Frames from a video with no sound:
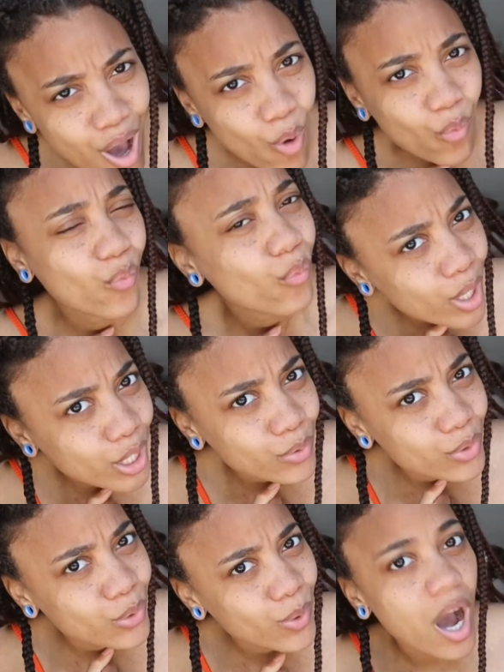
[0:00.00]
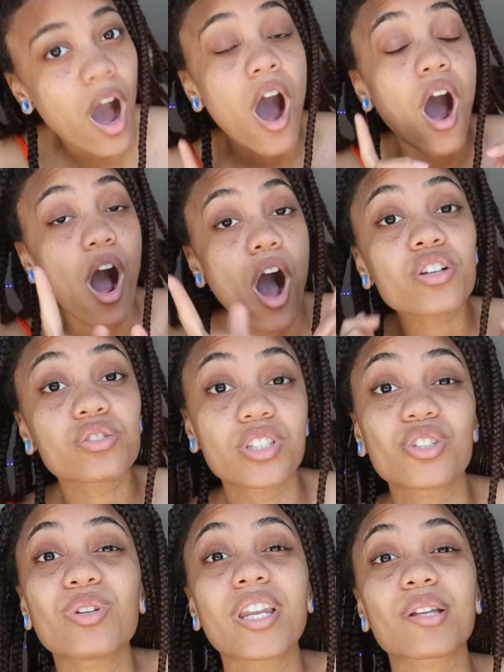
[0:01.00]
what are you doing? Also,
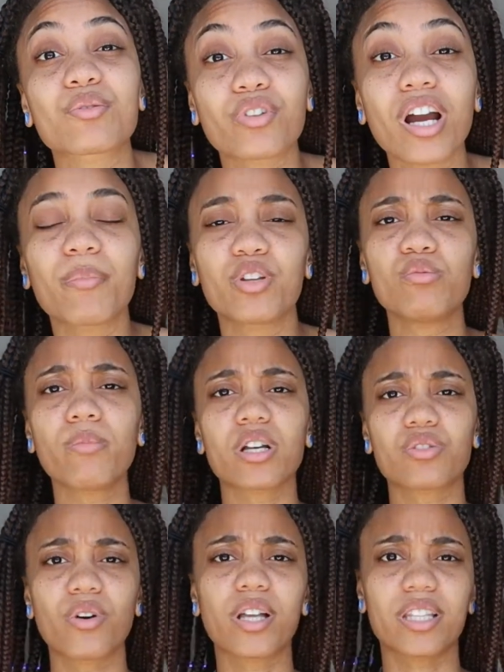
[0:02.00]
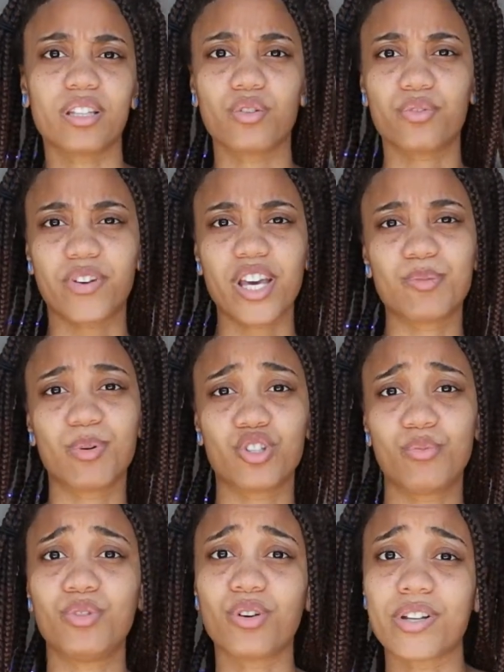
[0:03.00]
since you didn't subscribe, you might as well click the notification bell so
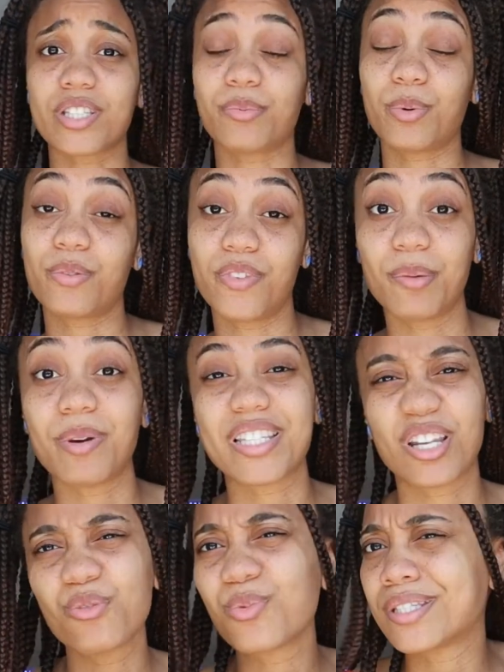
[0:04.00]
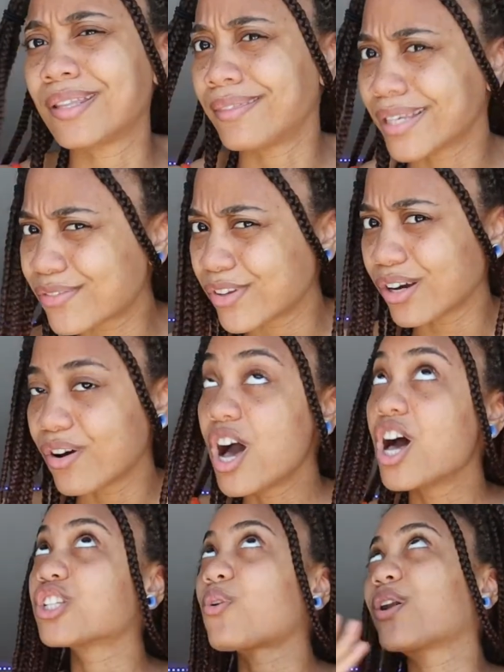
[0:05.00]
you can know if I upload a video, because I know you're gonna see this video,
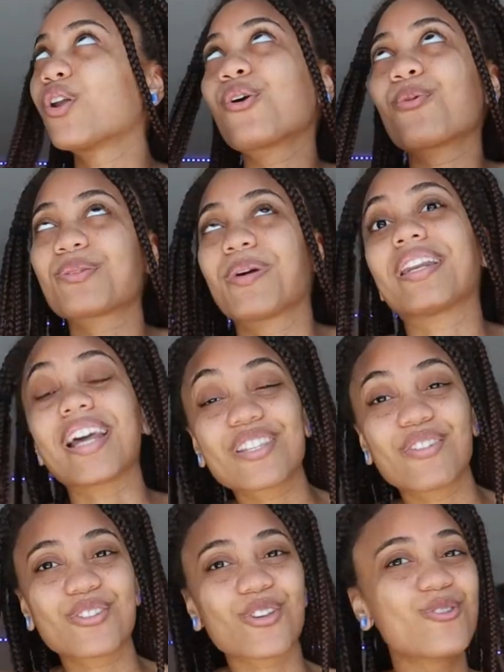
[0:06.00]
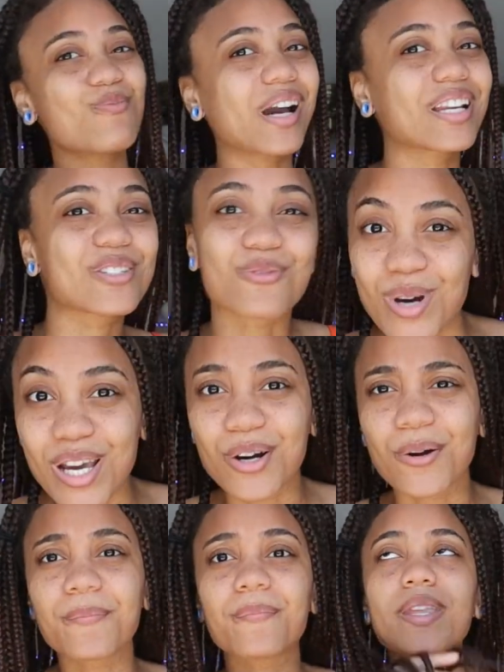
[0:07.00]
so I know you're going to see my next video, so you might as
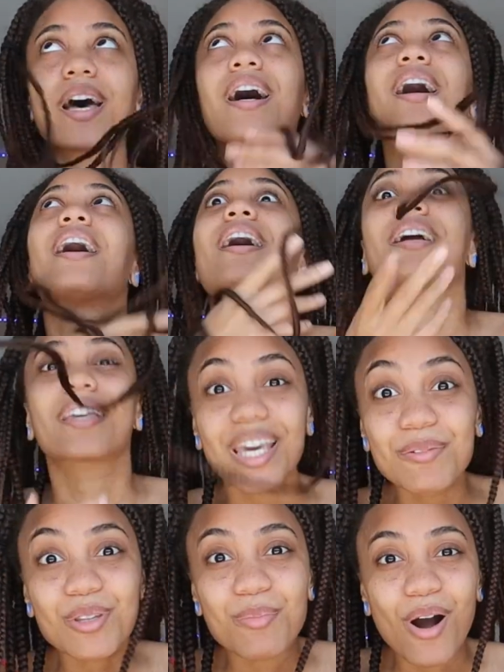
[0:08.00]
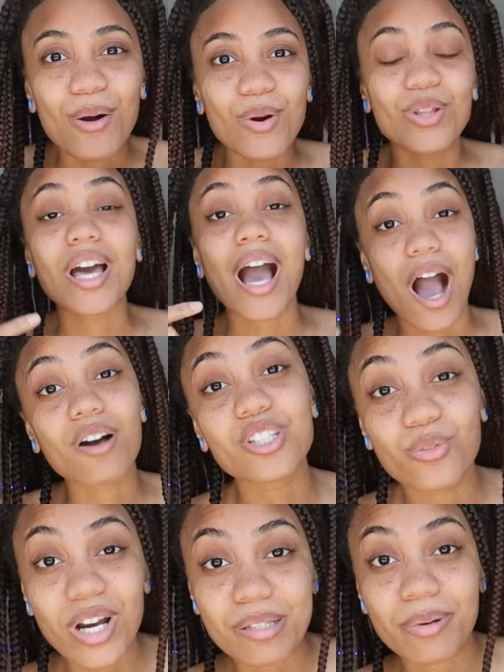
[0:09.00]
well keep the ball rolling. I'll see
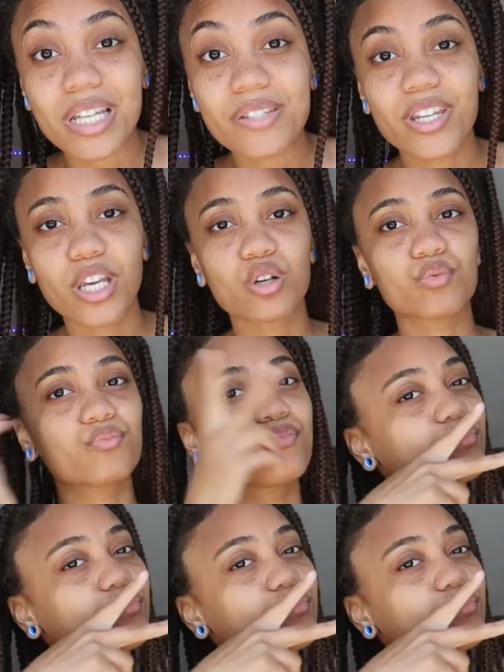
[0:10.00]
you guys in my next video.